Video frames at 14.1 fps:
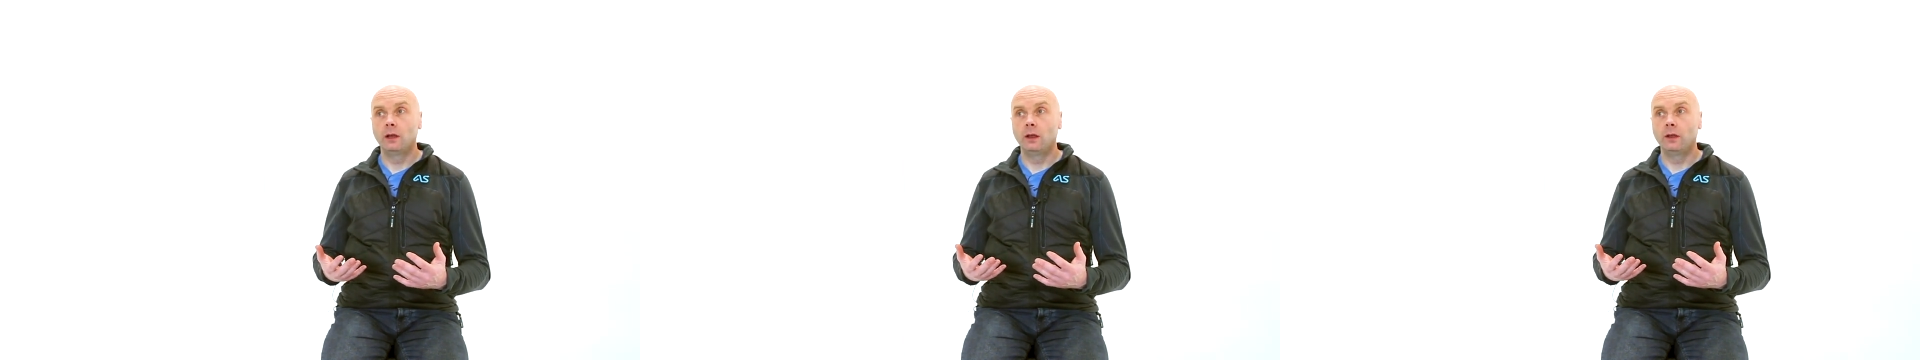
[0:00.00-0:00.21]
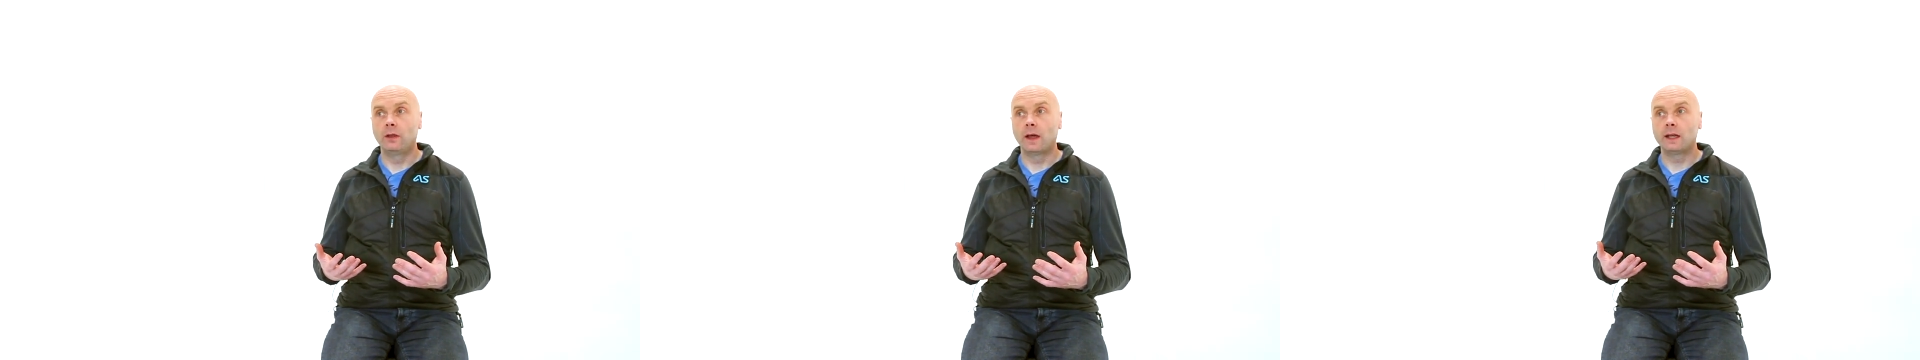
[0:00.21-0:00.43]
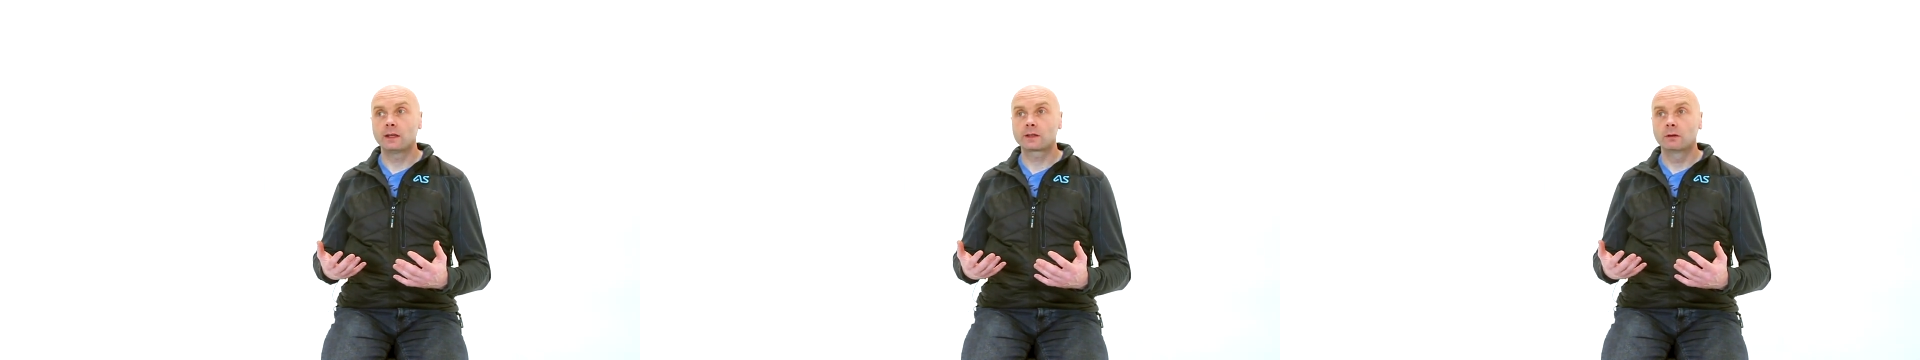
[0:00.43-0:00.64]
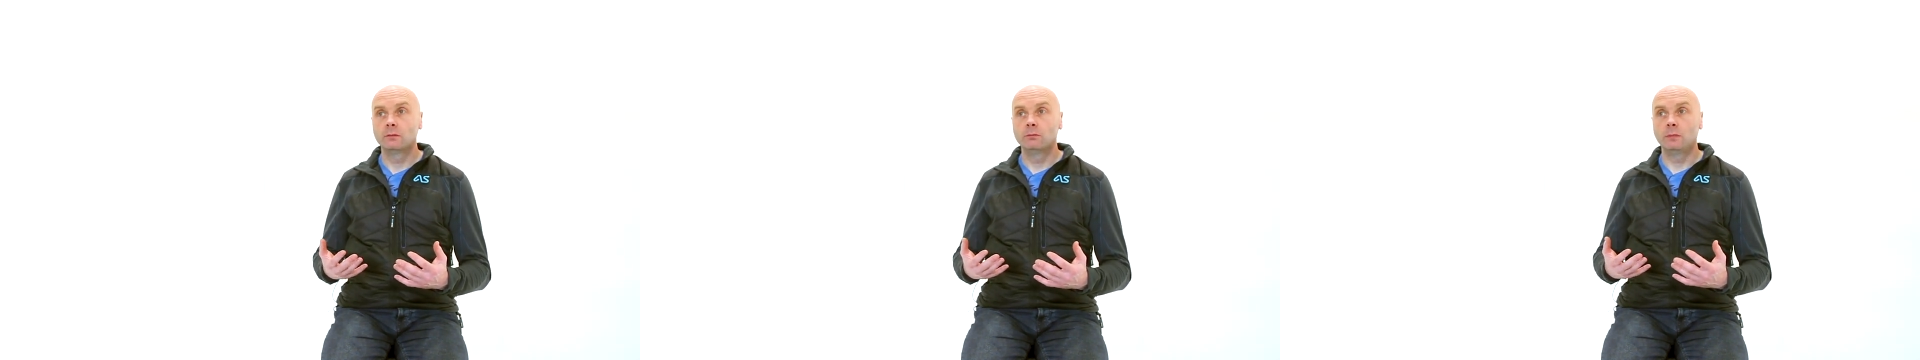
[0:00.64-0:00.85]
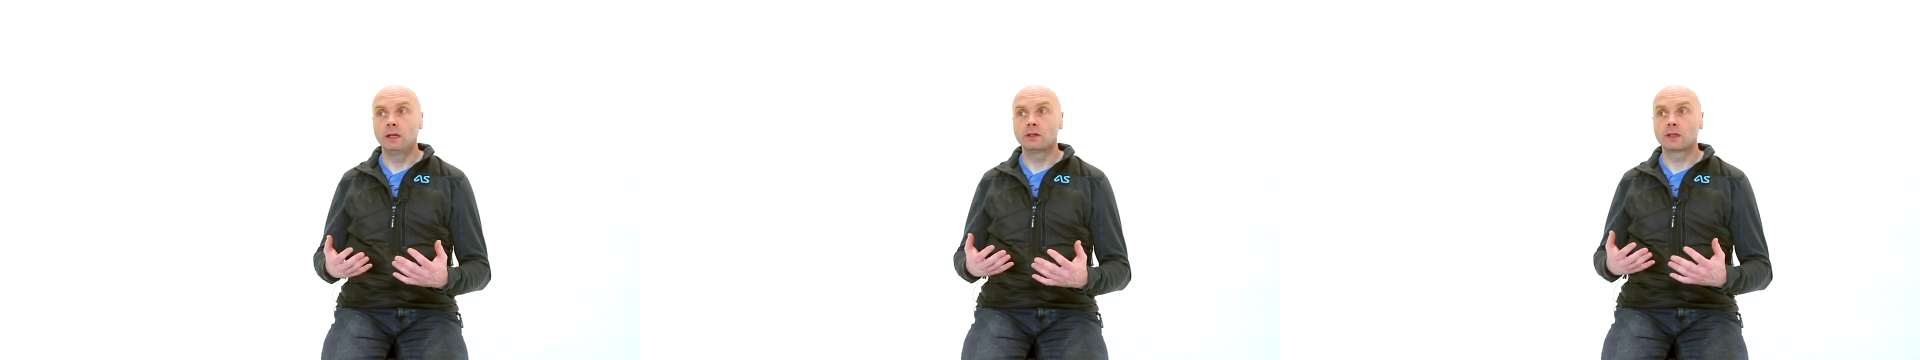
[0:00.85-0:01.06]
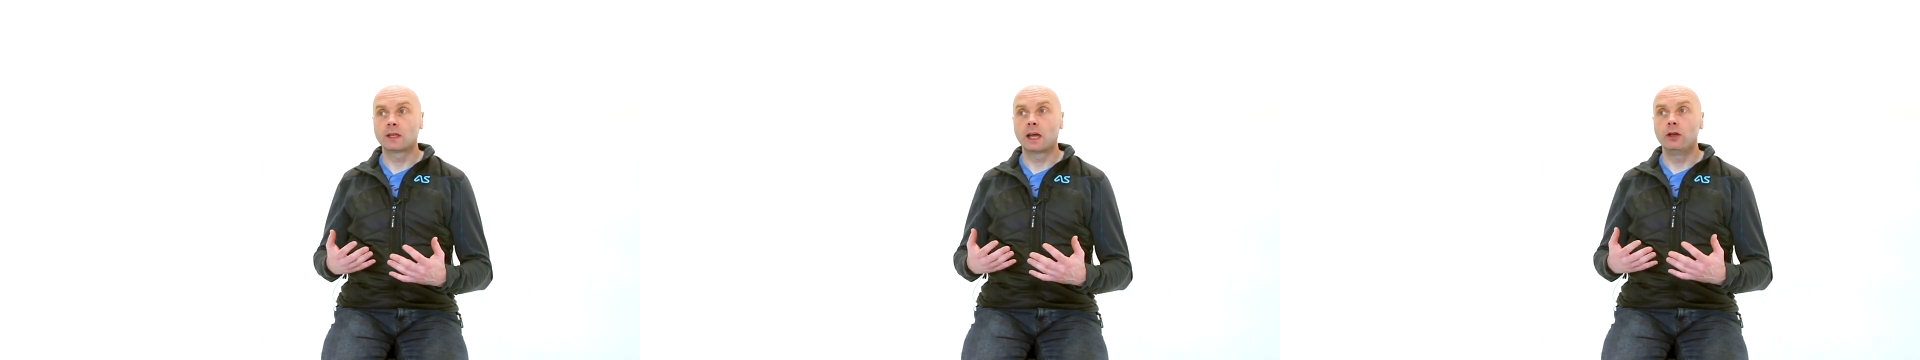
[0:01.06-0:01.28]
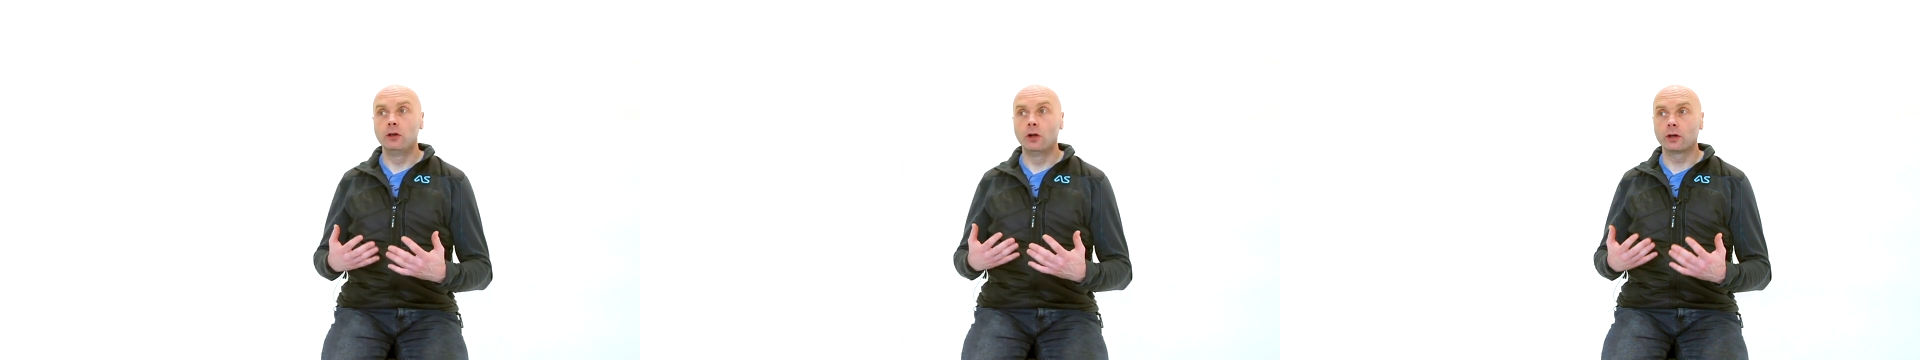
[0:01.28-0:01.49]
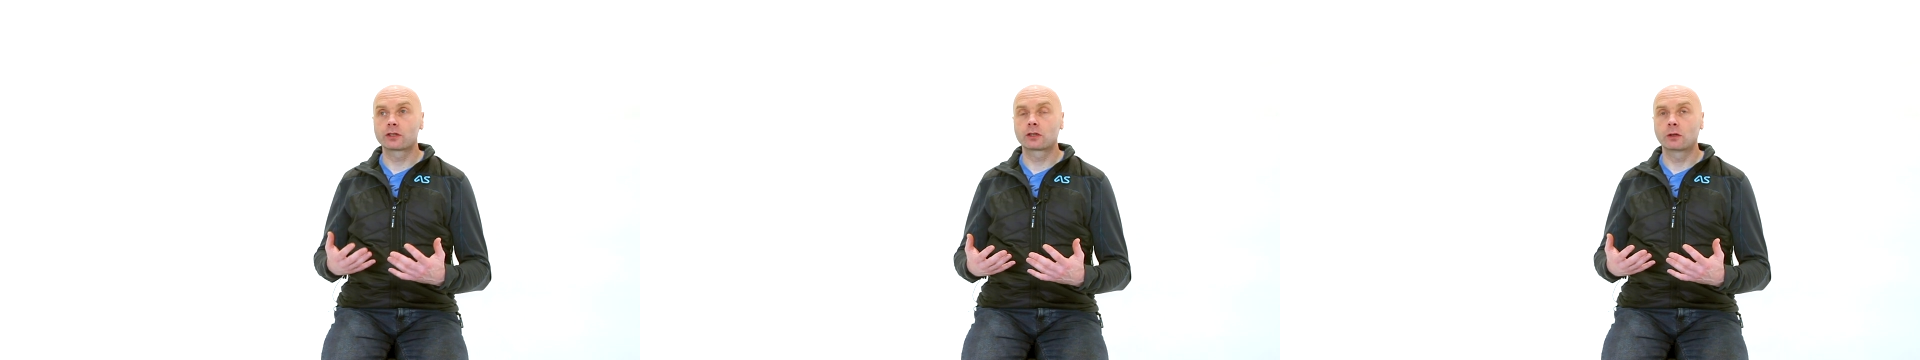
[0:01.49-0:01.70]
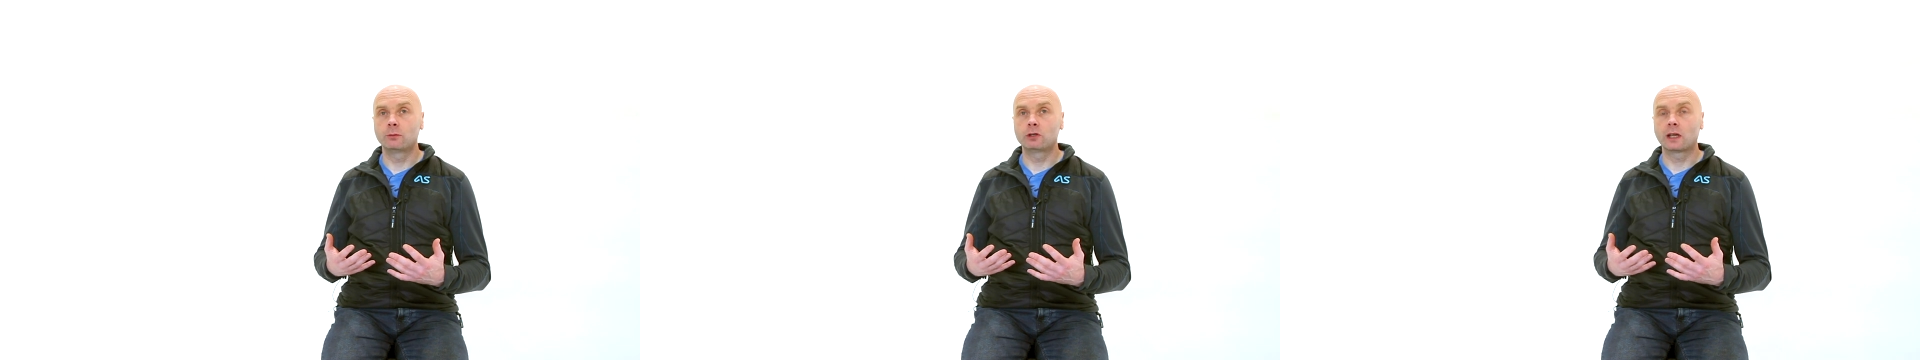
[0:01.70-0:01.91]
that means they're not
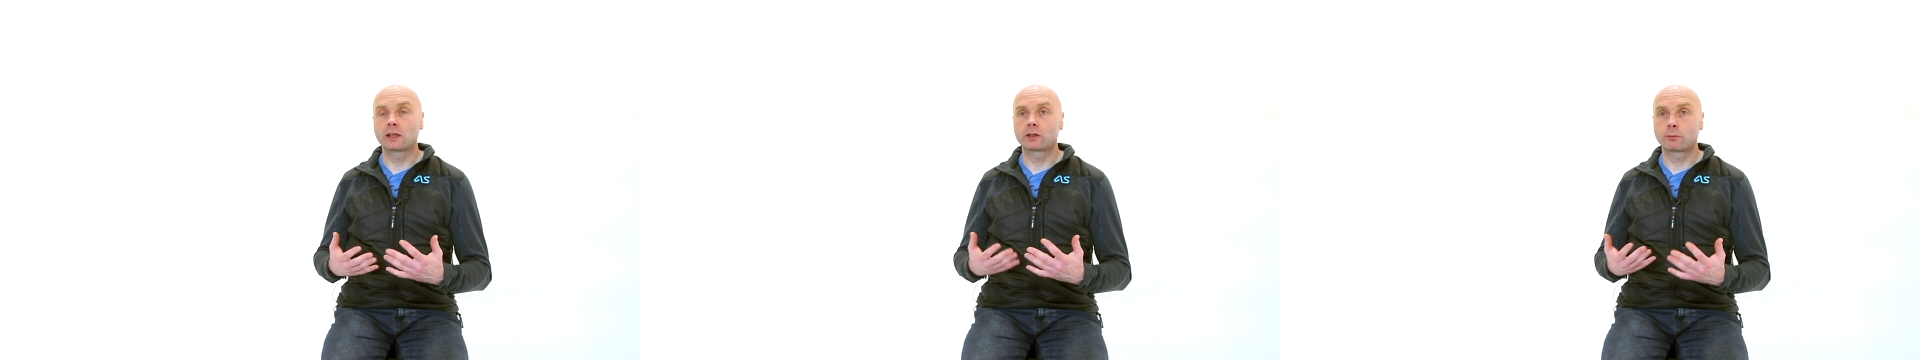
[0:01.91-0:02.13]
subject to